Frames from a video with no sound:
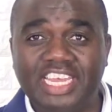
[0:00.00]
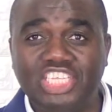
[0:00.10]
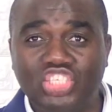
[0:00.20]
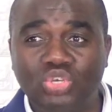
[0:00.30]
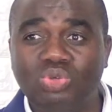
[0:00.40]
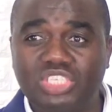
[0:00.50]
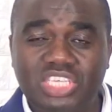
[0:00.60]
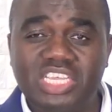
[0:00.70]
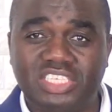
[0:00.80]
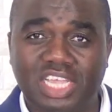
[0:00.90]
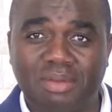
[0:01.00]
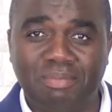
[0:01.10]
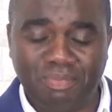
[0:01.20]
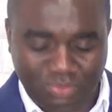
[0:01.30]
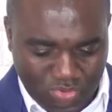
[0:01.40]
in due season
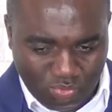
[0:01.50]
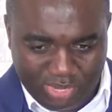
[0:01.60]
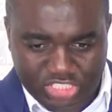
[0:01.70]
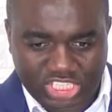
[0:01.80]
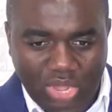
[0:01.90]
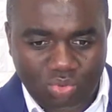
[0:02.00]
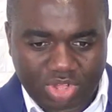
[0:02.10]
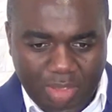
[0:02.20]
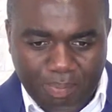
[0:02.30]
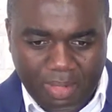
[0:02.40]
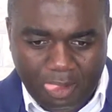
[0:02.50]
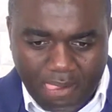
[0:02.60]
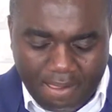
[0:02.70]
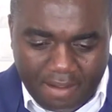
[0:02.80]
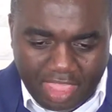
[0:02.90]
we shall reap
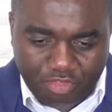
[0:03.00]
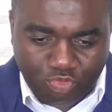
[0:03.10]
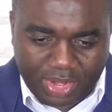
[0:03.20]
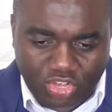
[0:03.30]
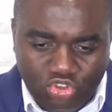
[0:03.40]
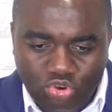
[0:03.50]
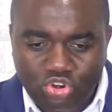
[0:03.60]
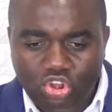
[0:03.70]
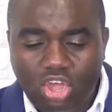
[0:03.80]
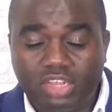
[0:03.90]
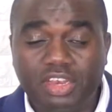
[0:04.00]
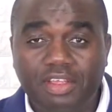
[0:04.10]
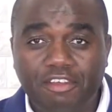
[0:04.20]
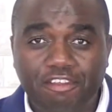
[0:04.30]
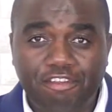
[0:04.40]
if we do not
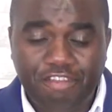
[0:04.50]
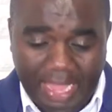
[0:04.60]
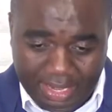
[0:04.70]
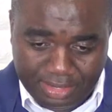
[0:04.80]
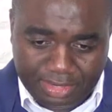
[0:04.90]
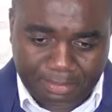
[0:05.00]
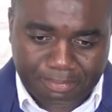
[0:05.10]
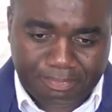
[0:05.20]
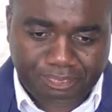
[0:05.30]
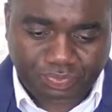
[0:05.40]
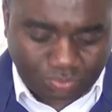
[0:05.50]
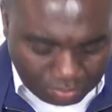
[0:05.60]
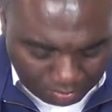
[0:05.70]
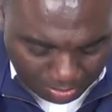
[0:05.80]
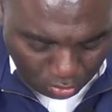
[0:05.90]
faint
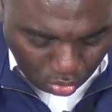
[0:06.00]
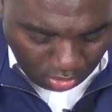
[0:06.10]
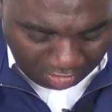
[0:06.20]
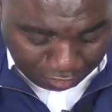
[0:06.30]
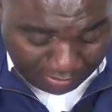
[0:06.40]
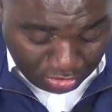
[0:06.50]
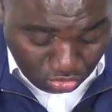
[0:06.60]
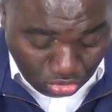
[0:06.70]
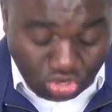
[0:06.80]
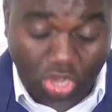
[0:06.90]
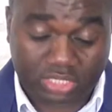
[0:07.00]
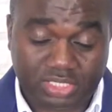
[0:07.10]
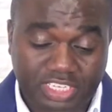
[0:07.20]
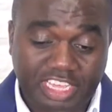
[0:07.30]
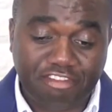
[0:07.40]
or if we do
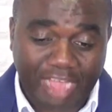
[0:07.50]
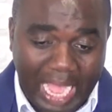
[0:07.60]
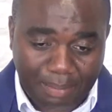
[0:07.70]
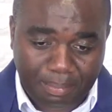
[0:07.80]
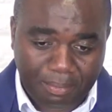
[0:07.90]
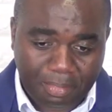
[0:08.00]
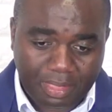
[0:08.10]
not give up.